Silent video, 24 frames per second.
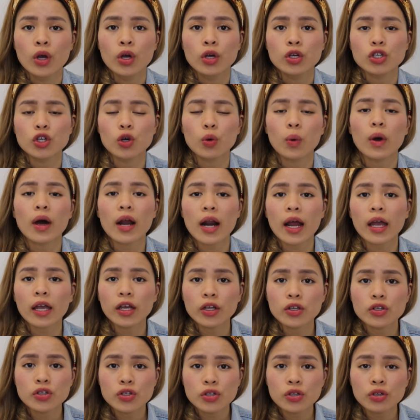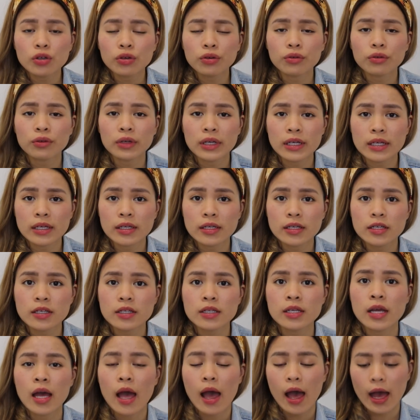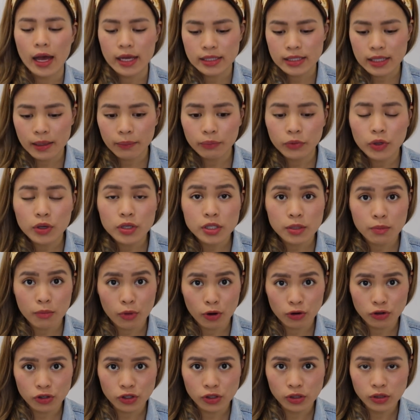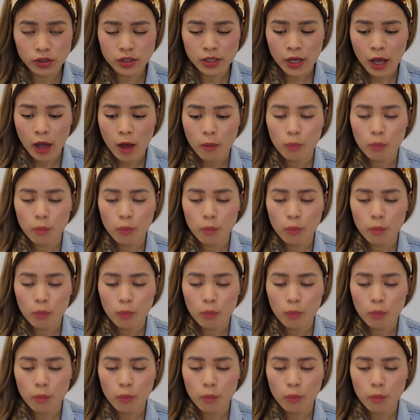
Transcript: So what I can do is accept those emotions,